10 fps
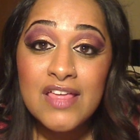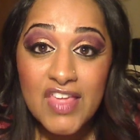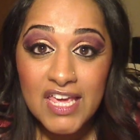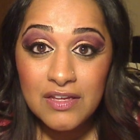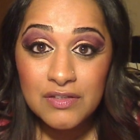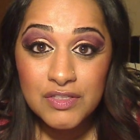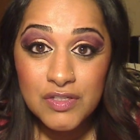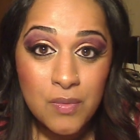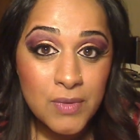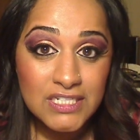Thank you
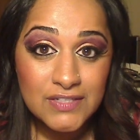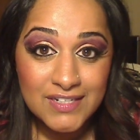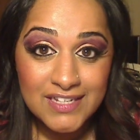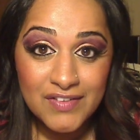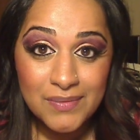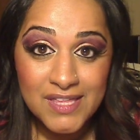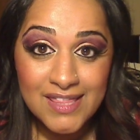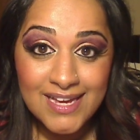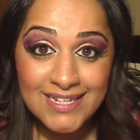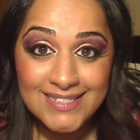so much for giving me
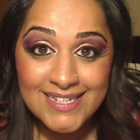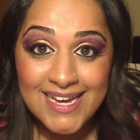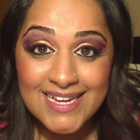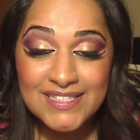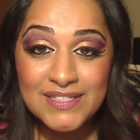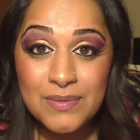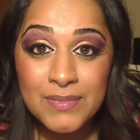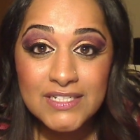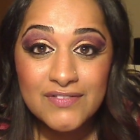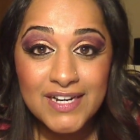the idea. I had so
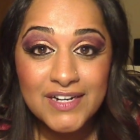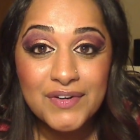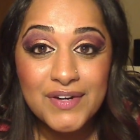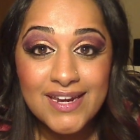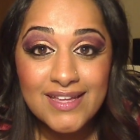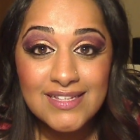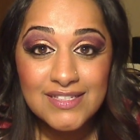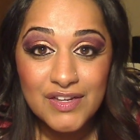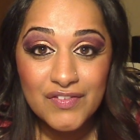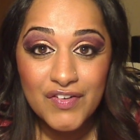much fun creating this
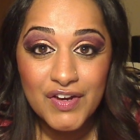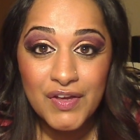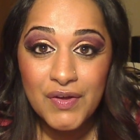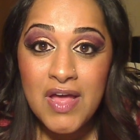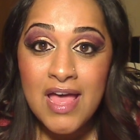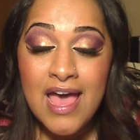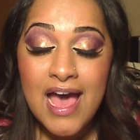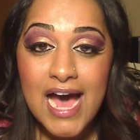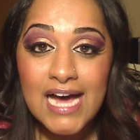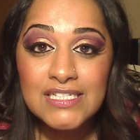look for you.
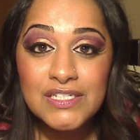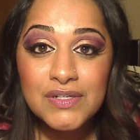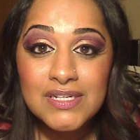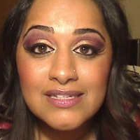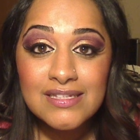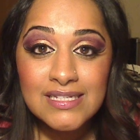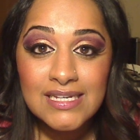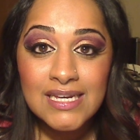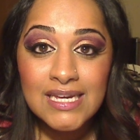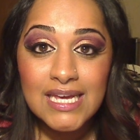As you can
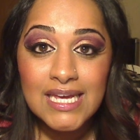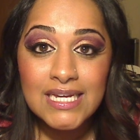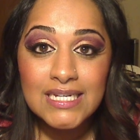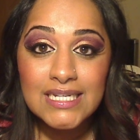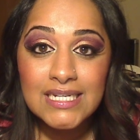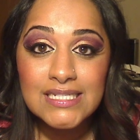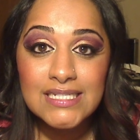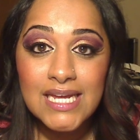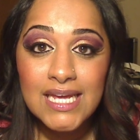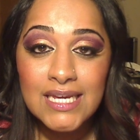see, it
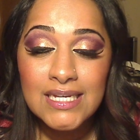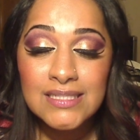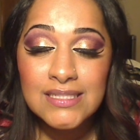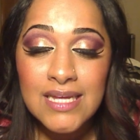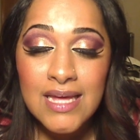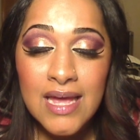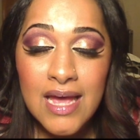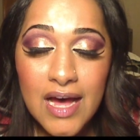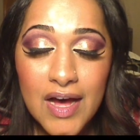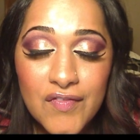contains
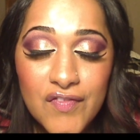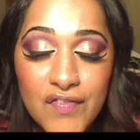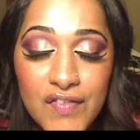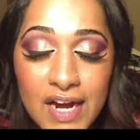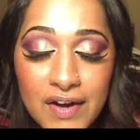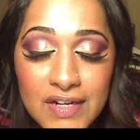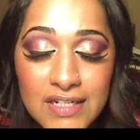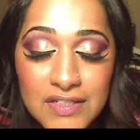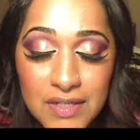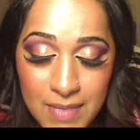a
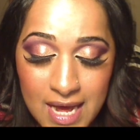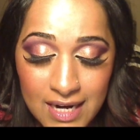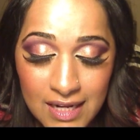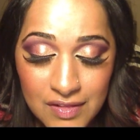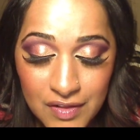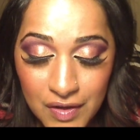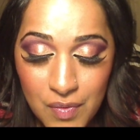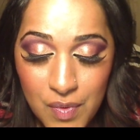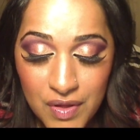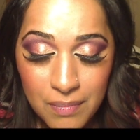very dramatic look
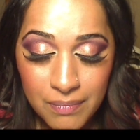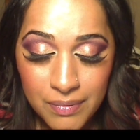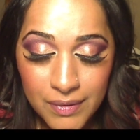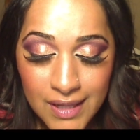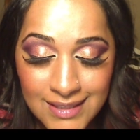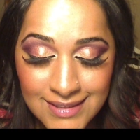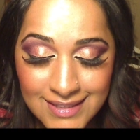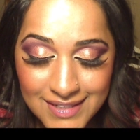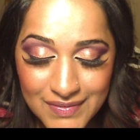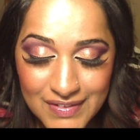with
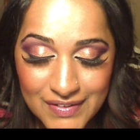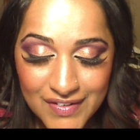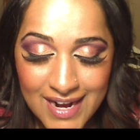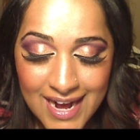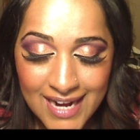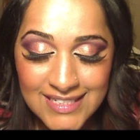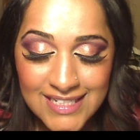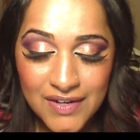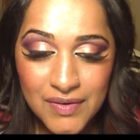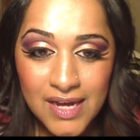plenty of different
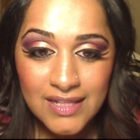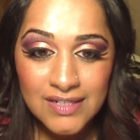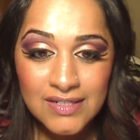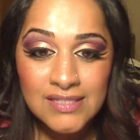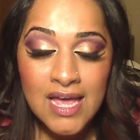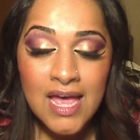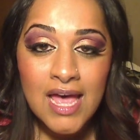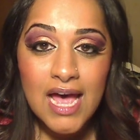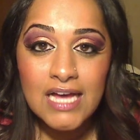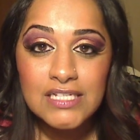eyeshadow colors,
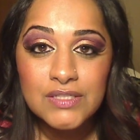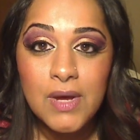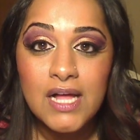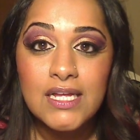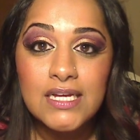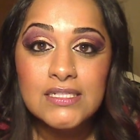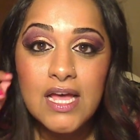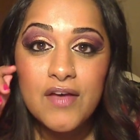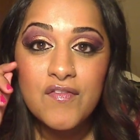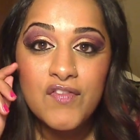as well as
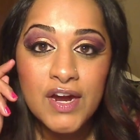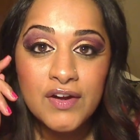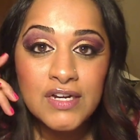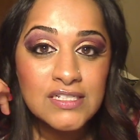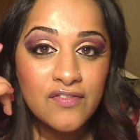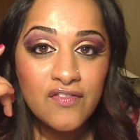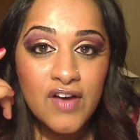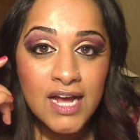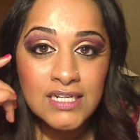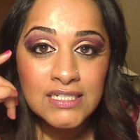very
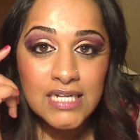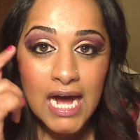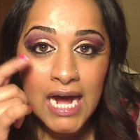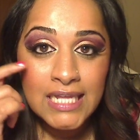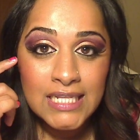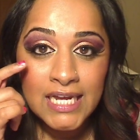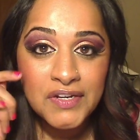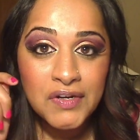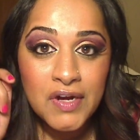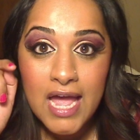defined
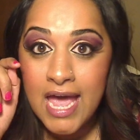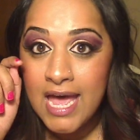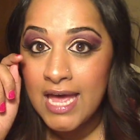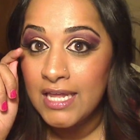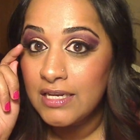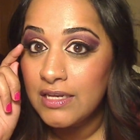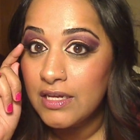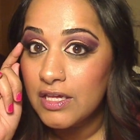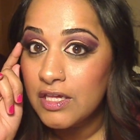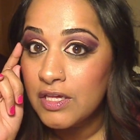eyeliner and
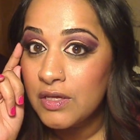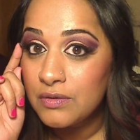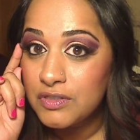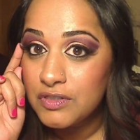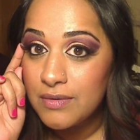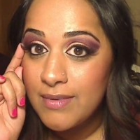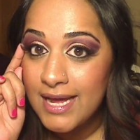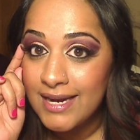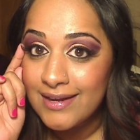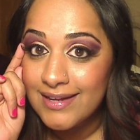huge
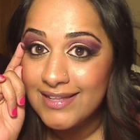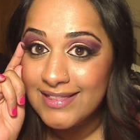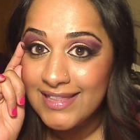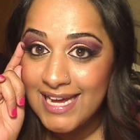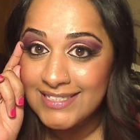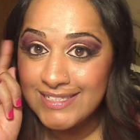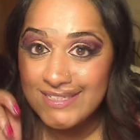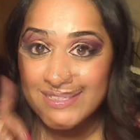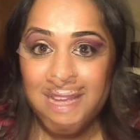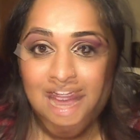dramatic lashes.
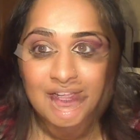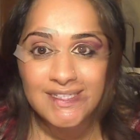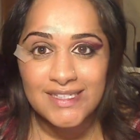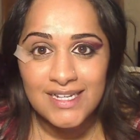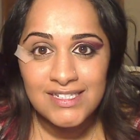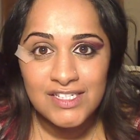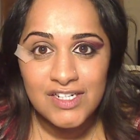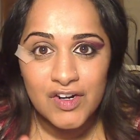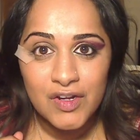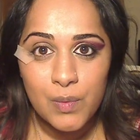So let's get
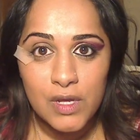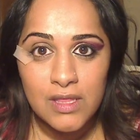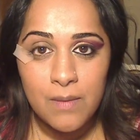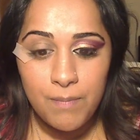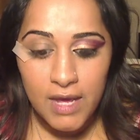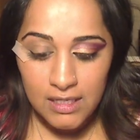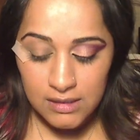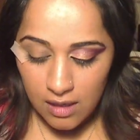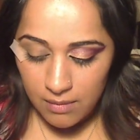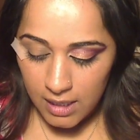started with the
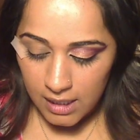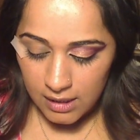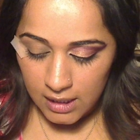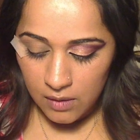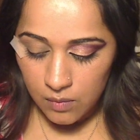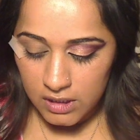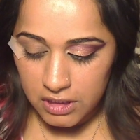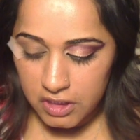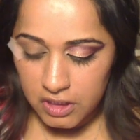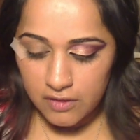base on my lid,
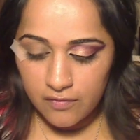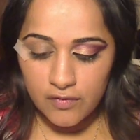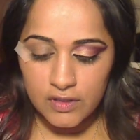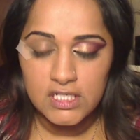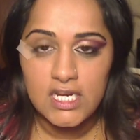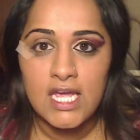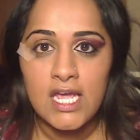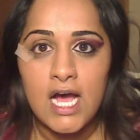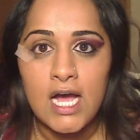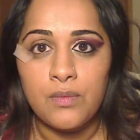which for today
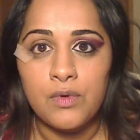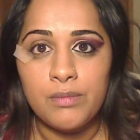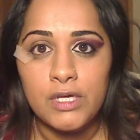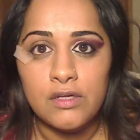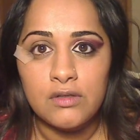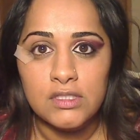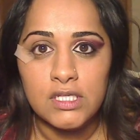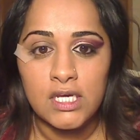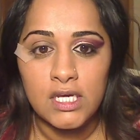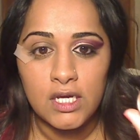I will be
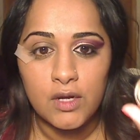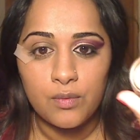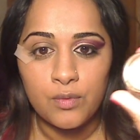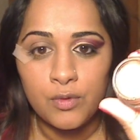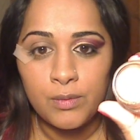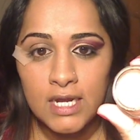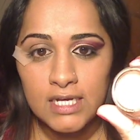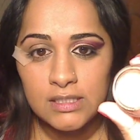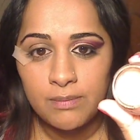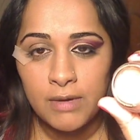using
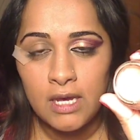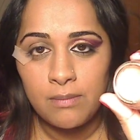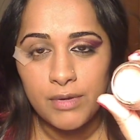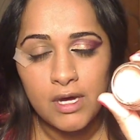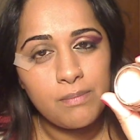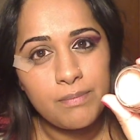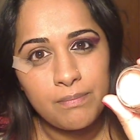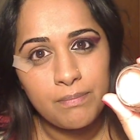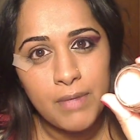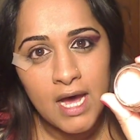Rubenesque Paint Pot
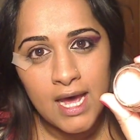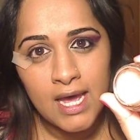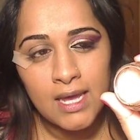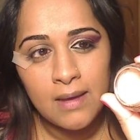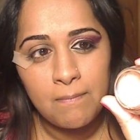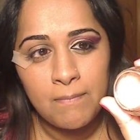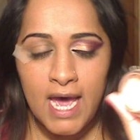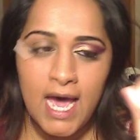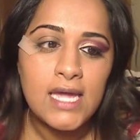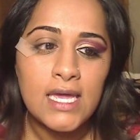by
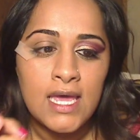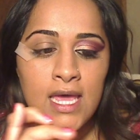MAC.